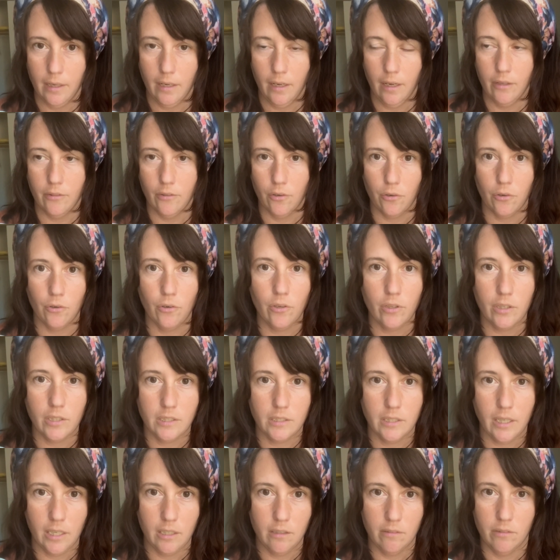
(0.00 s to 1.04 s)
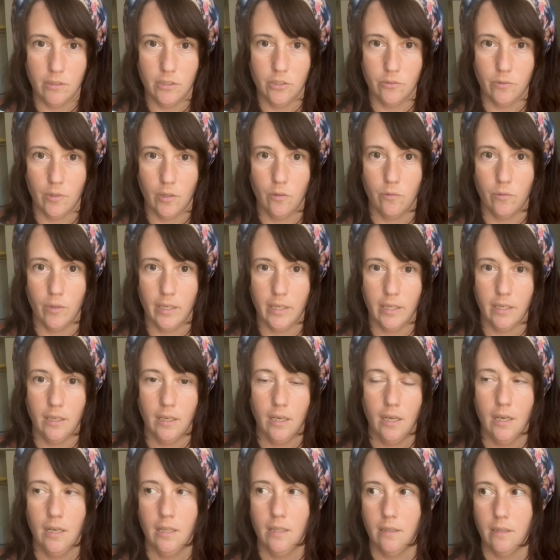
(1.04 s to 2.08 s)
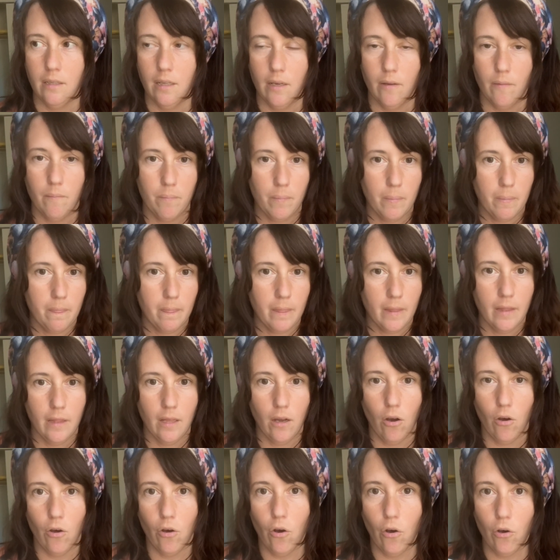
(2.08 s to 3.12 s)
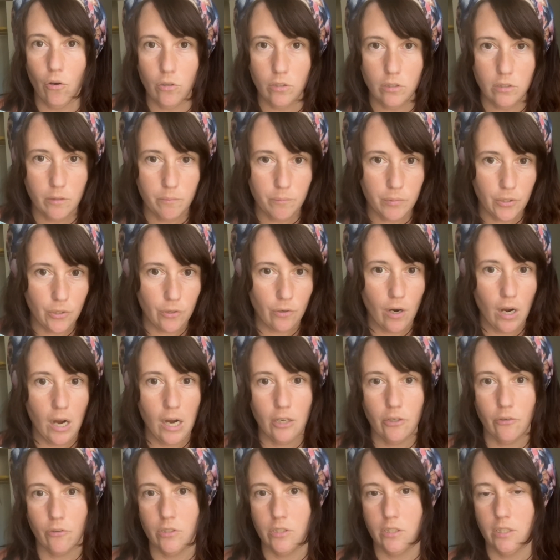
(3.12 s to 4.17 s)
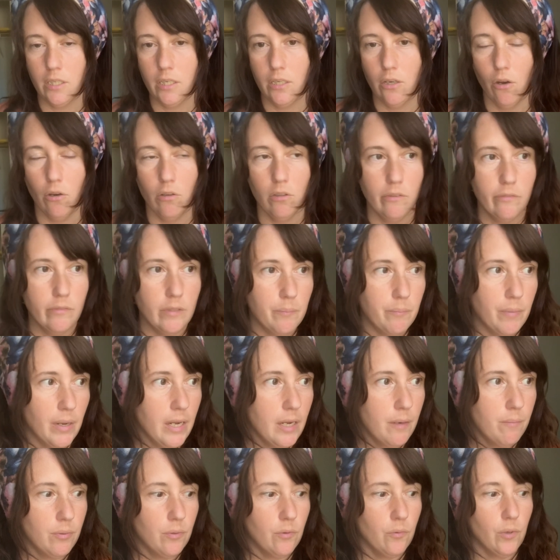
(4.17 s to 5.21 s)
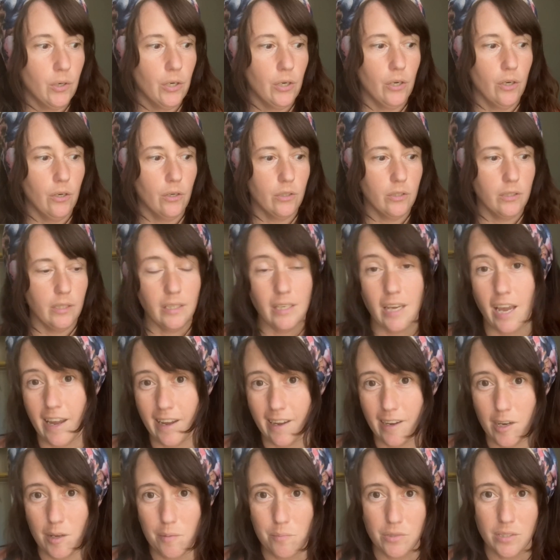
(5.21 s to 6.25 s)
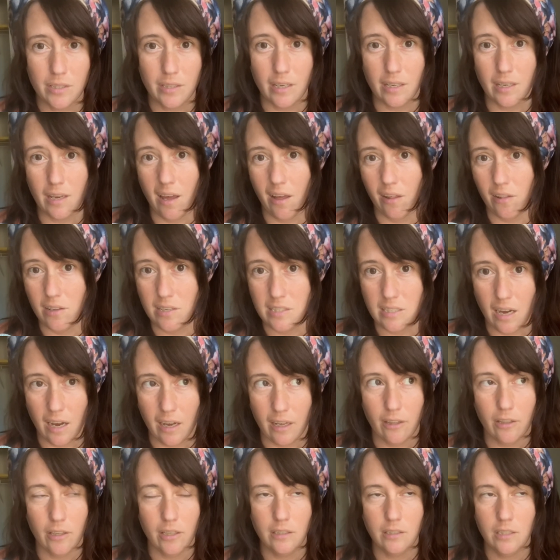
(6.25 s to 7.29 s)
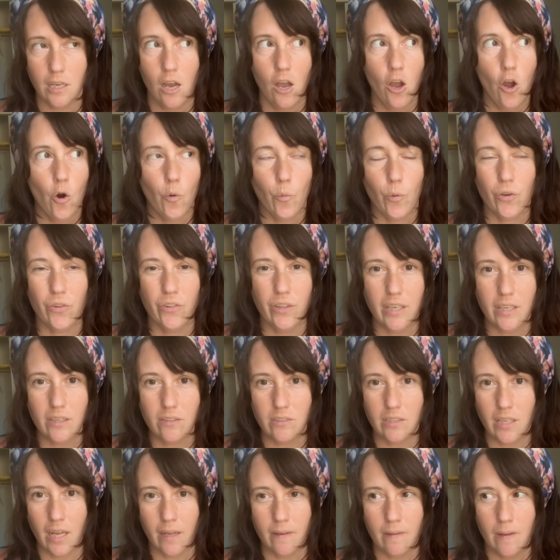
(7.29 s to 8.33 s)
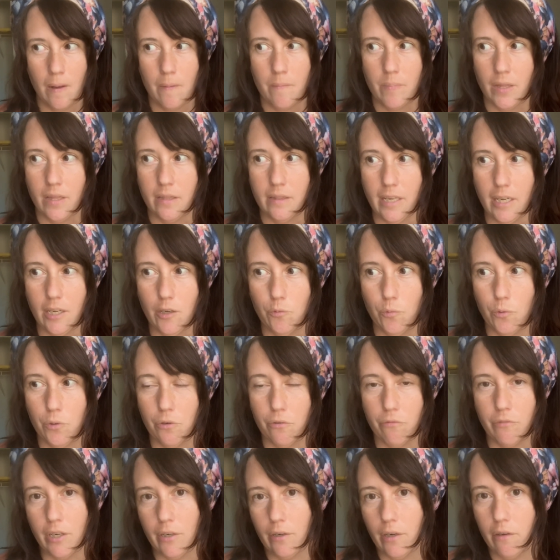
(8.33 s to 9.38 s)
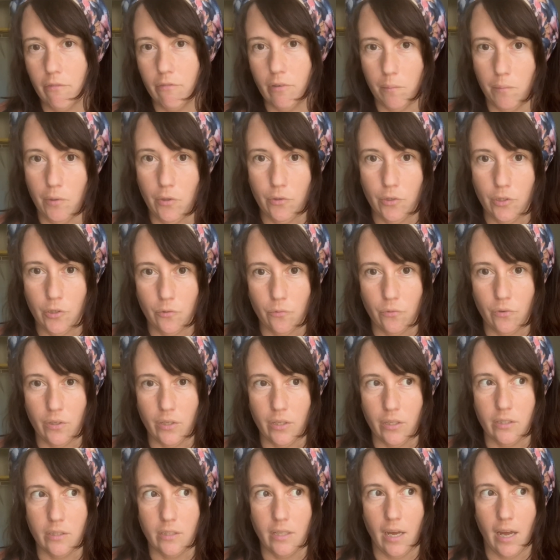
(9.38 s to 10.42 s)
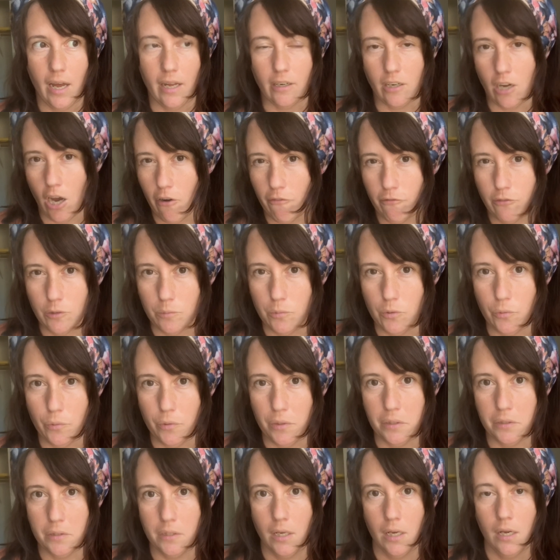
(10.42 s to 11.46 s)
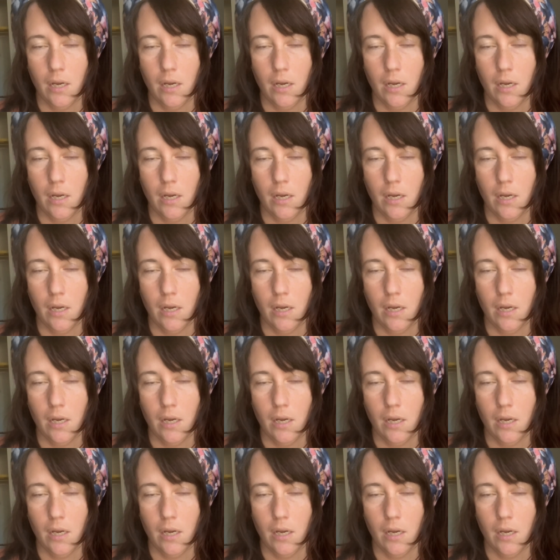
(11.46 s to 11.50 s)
in the early state of Israel, right? All of the bureaucracy, all of the paperwork, the camps, think Ellis Island, were things that they were very familiar with and comfortable with.